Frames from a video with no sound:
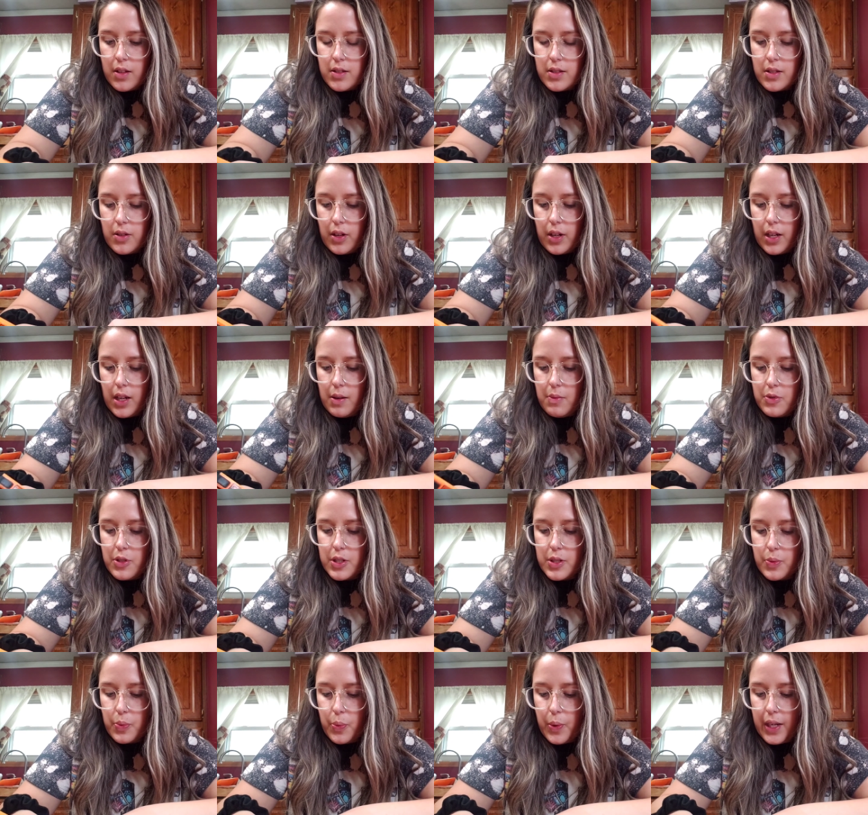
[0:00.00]
So I am
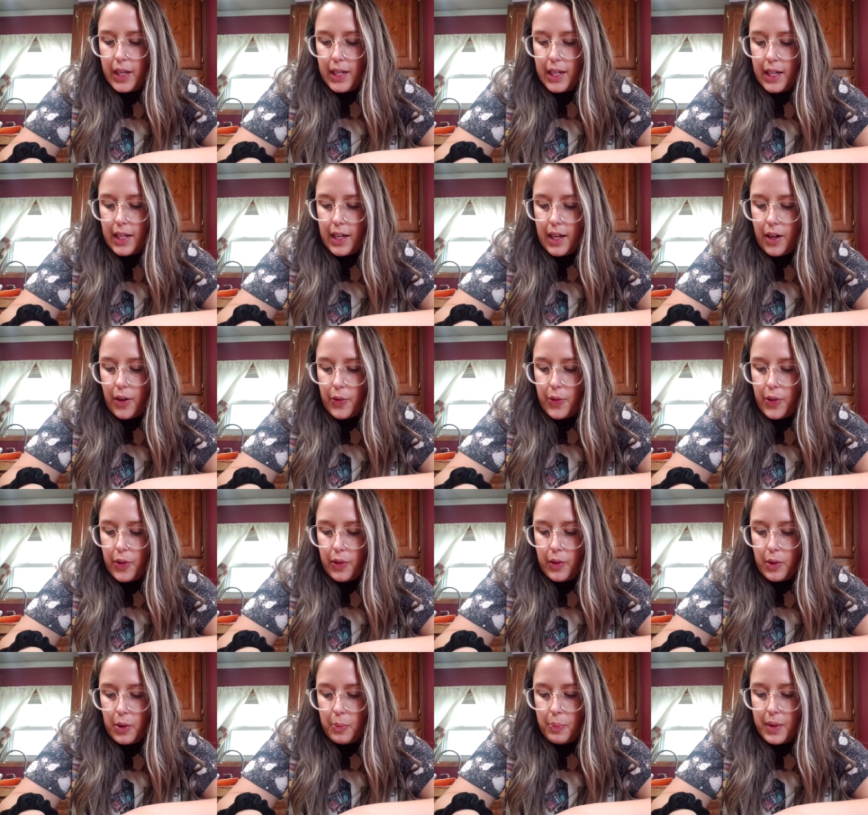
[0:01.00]
just weeding out the
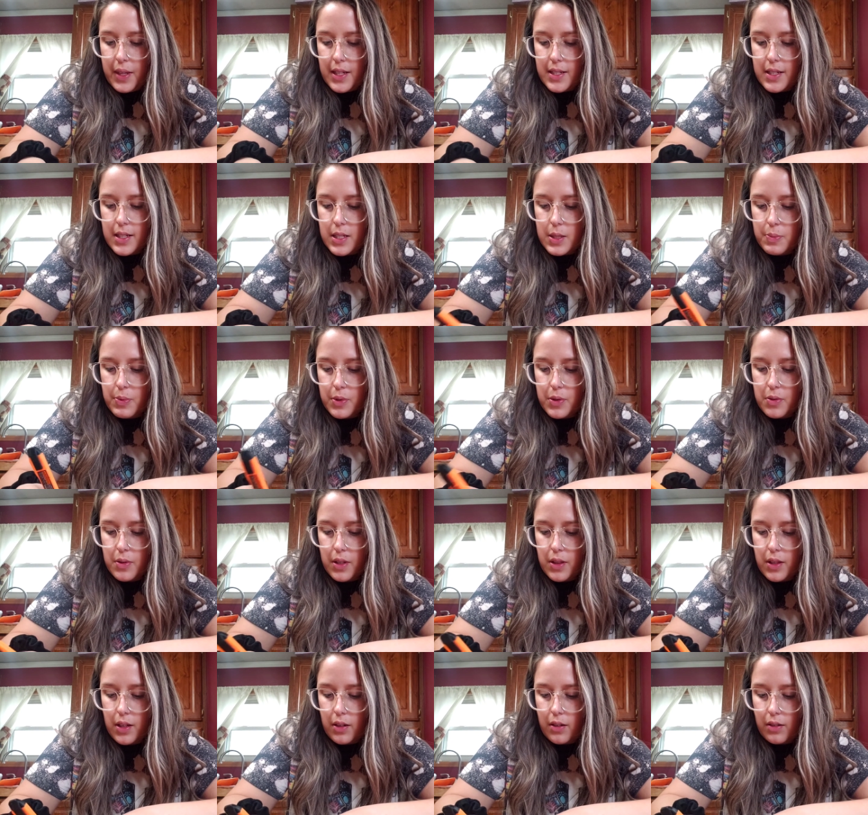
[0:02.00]
little pieces
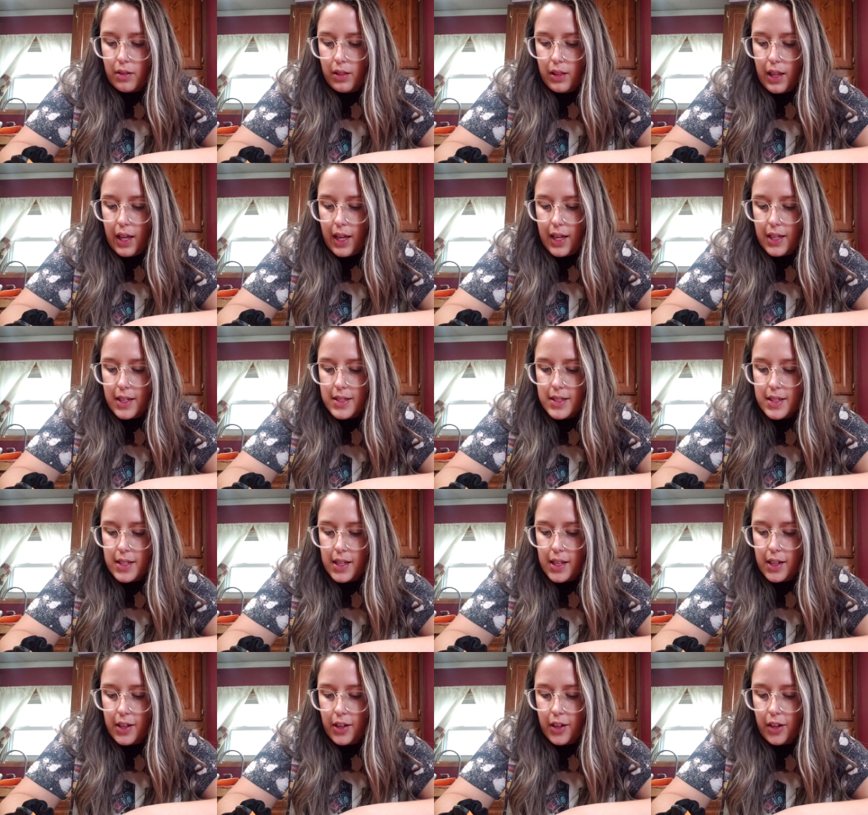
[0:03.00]
between their legs
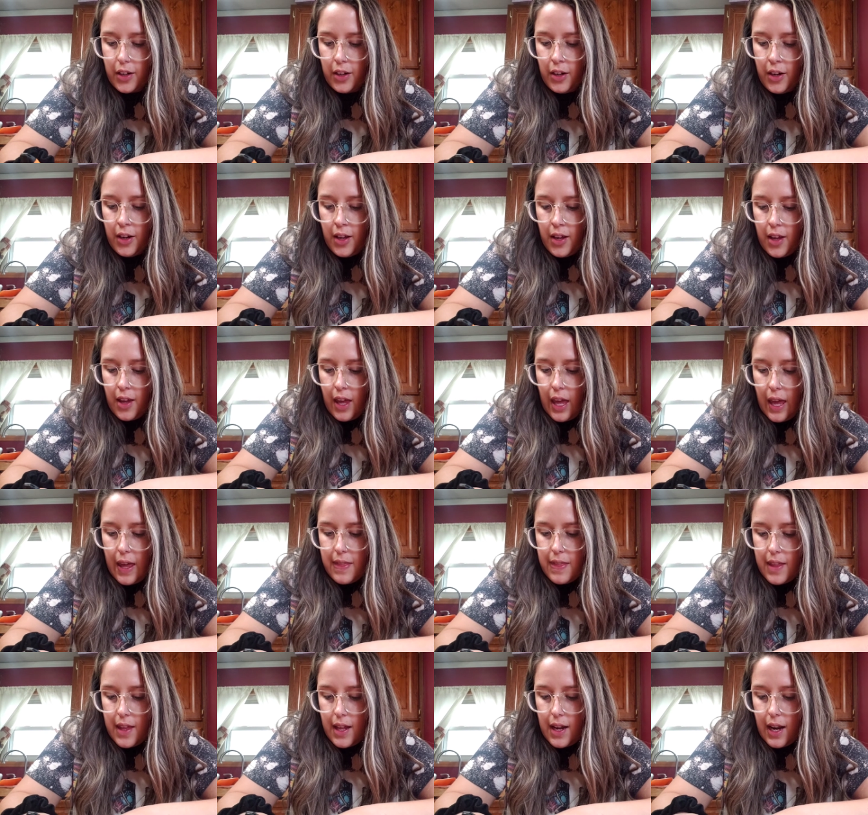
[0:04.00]
here,
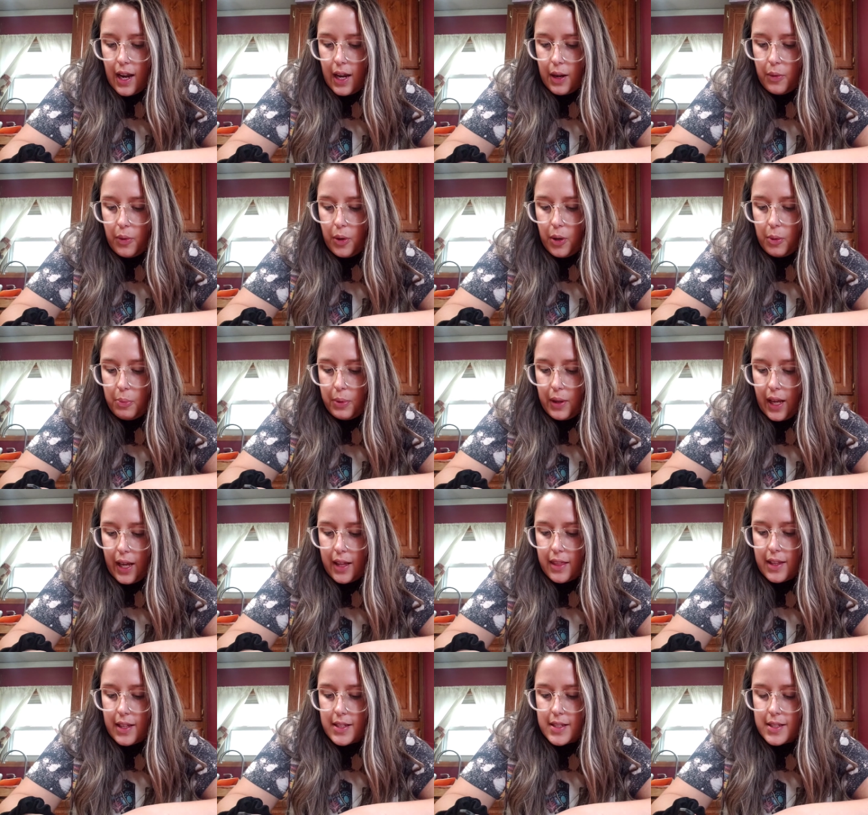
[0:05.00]
and then I will
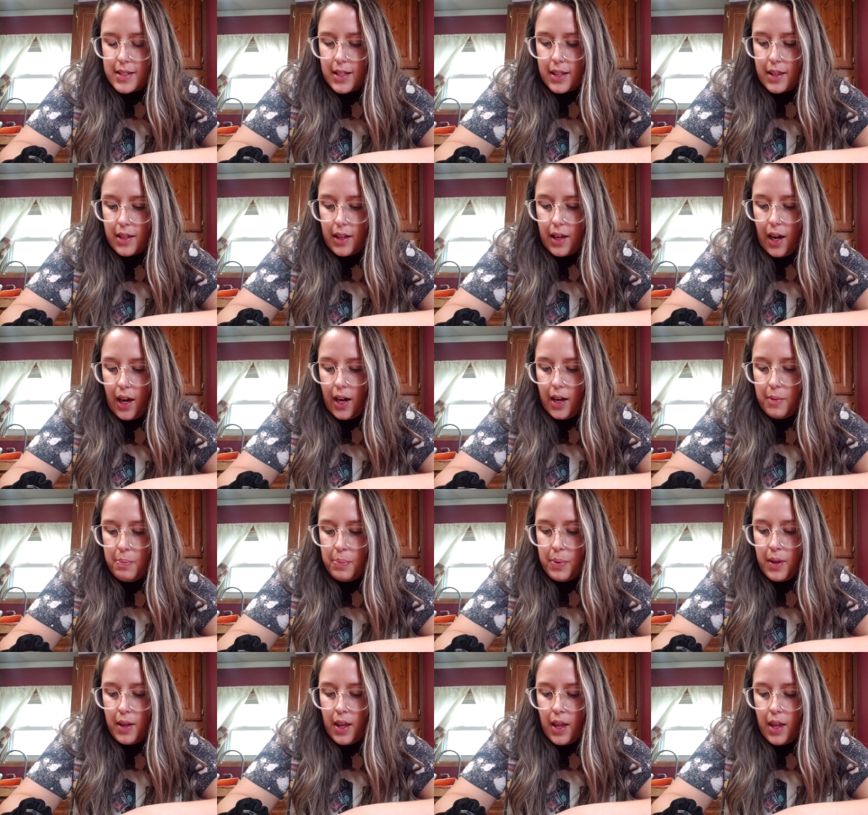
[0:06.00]
apply these to the cup.